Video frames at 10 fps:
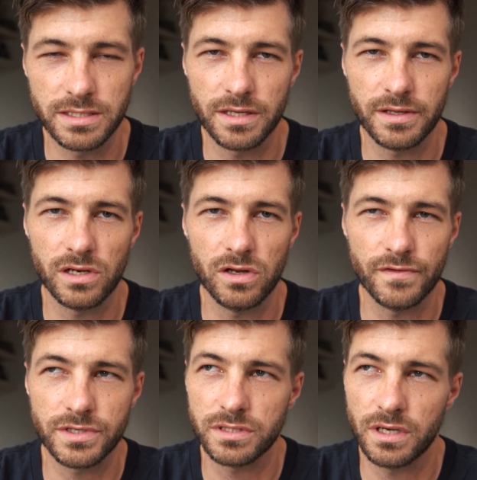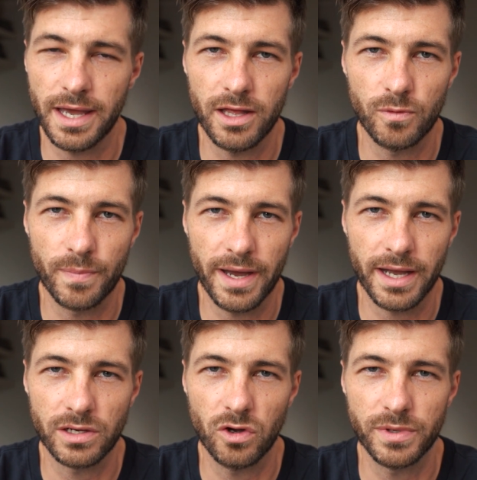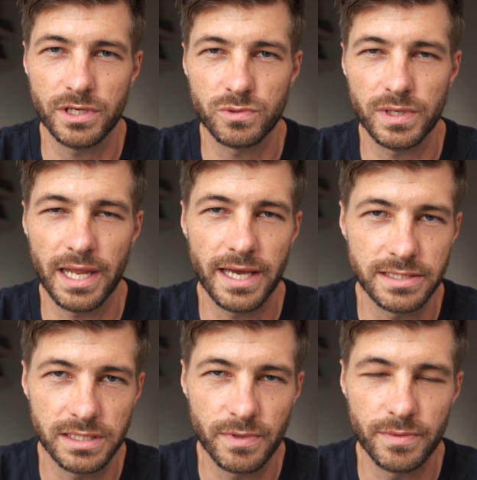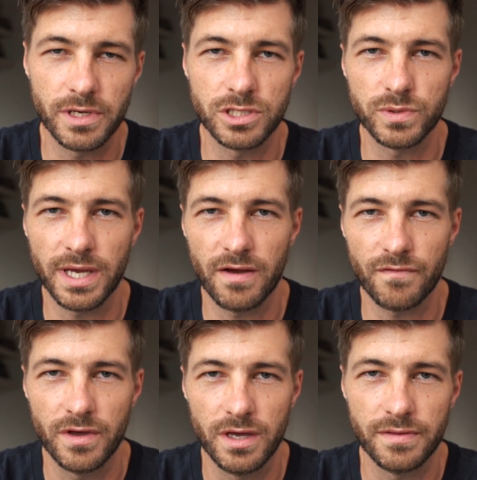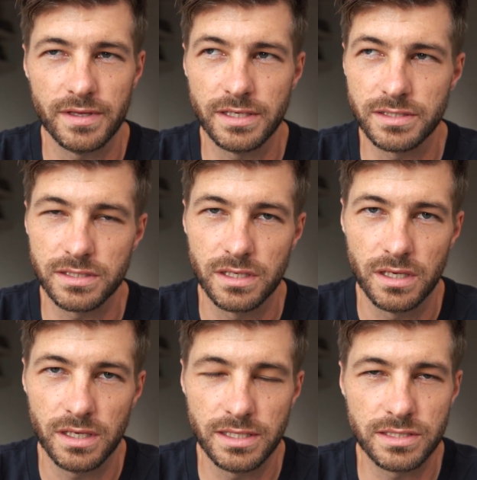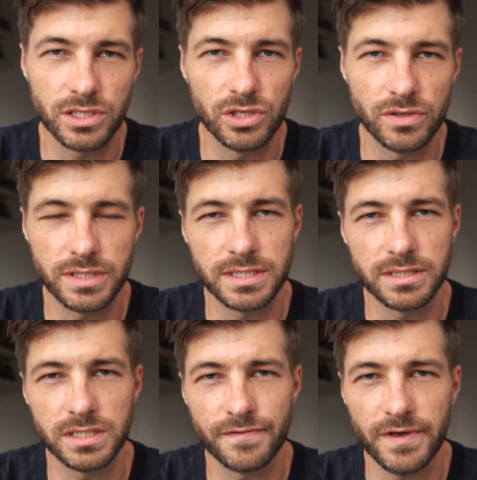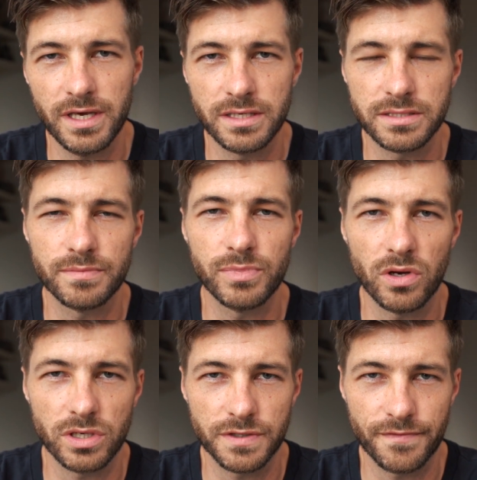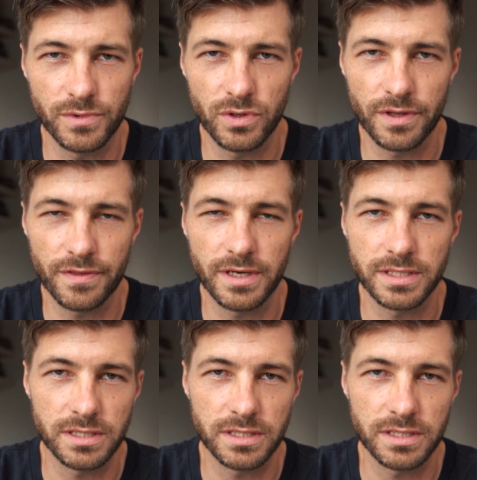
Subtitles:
And I think a lot of us are held back, not because we're lazy, but because we have these insecurities and these fears that block us from doing things.